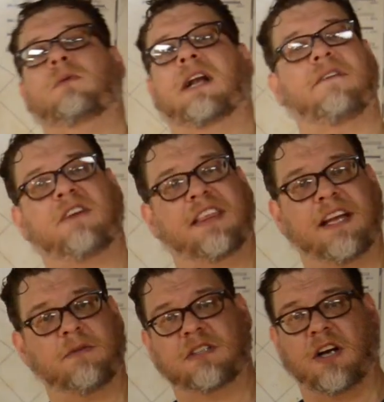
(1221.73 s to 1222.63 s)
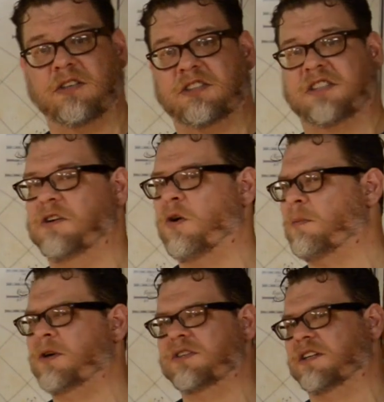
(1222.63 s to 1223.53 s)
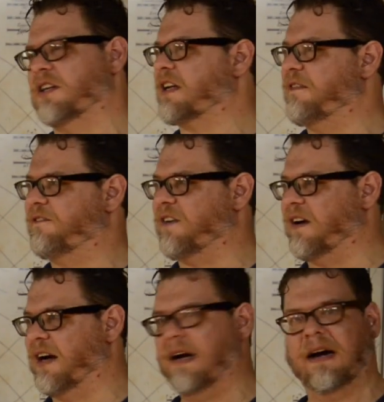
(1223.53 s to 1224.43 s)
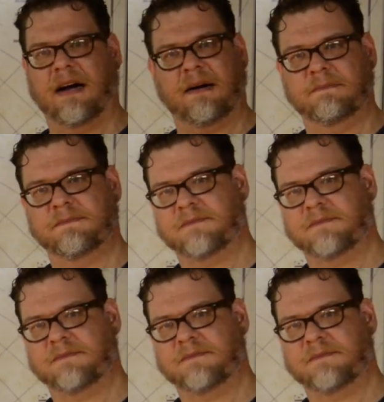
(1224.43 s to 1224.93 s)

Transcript: when everything returns to normal, you're looking for a